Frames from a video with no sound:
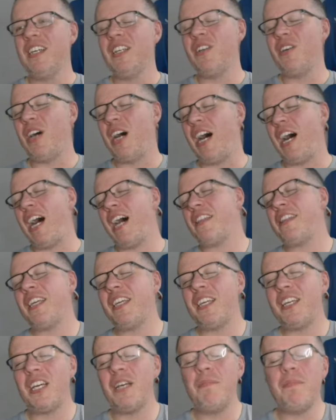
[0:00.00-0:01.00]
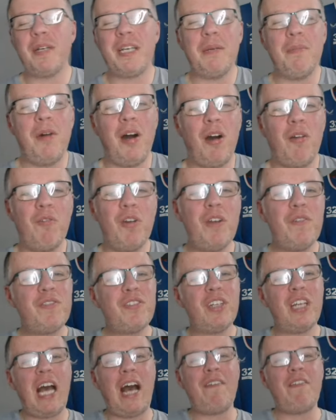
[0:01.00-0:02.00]
look, I think Kamar Roof's
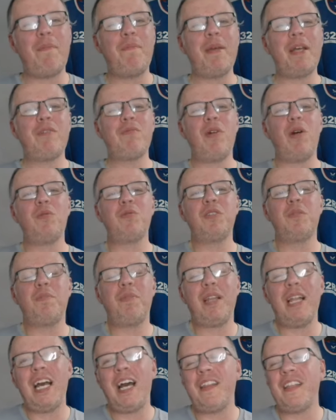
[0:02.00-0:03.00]
going to have a big role to play.